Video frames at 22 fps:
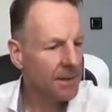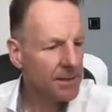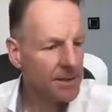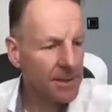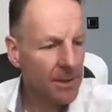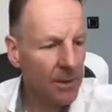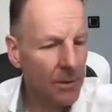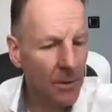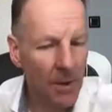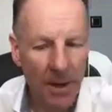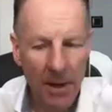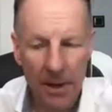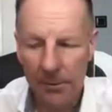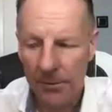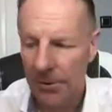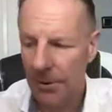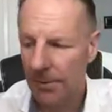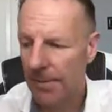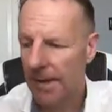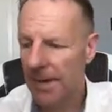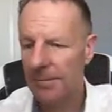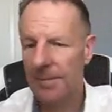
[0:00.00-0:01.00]
so
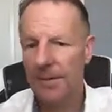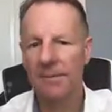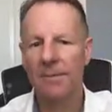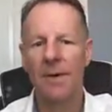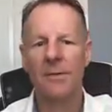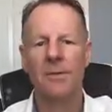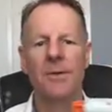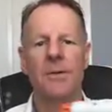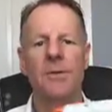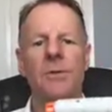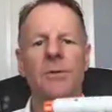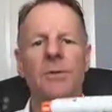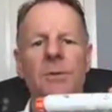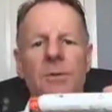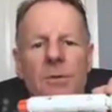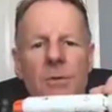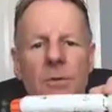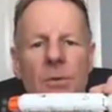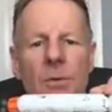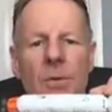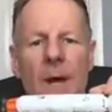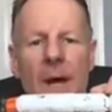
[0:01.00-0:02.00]
you may be very used
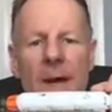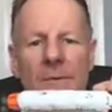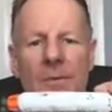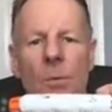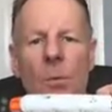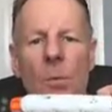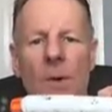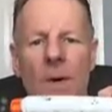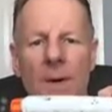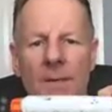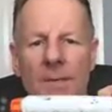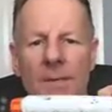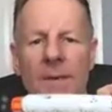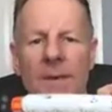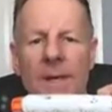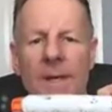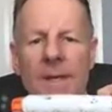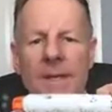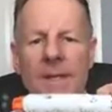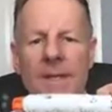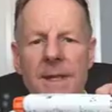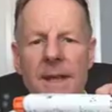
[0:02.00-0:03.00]
to having one of
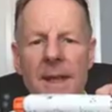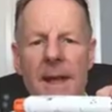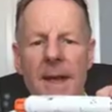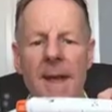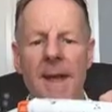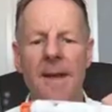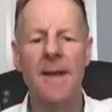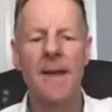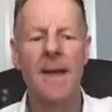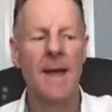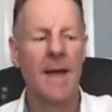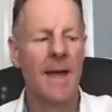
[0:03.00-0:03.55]
these there.